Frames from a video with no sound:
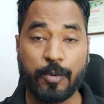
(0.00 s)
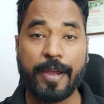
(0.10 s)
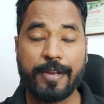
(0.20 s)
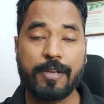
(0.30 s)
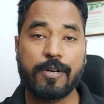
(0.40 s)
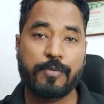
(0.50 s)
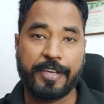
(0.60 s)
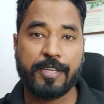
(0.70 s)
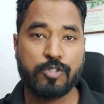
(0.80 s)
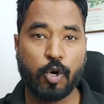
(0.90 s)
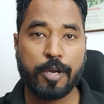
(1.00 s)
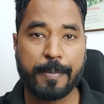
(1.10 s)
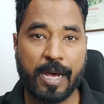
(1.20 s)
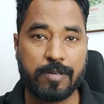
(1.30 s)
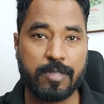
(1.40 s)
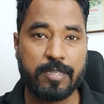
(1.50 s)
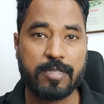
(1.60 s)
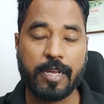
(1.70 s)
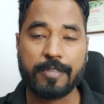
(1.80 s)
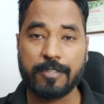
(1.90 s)
right here, we can talk about things
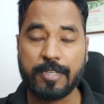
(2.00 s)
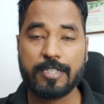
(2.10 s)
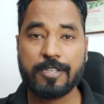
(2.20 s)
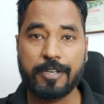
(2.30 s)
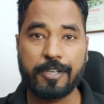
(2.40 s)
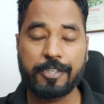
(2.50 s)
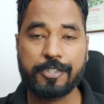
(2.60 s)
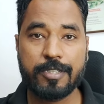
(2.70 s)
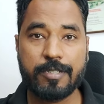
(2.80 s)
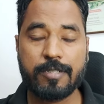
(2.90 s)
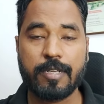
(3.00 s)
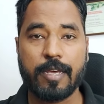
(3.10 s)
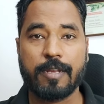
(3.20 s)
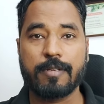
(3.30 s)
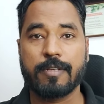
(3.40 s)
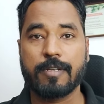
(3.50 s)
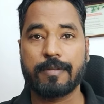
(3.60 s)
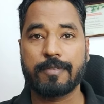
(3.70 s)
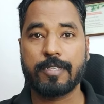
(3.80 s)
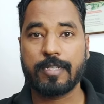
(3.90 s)
like the test conditions and uh,
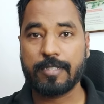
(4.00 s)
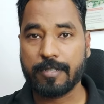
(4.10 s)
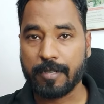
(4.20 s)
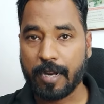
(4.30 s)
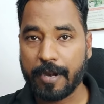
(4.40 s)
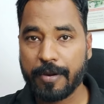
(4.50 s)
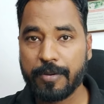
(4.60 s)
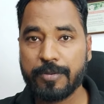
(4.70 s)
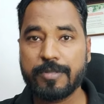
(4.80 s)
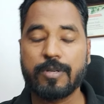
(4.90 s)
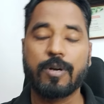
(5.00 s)
the test scenarios,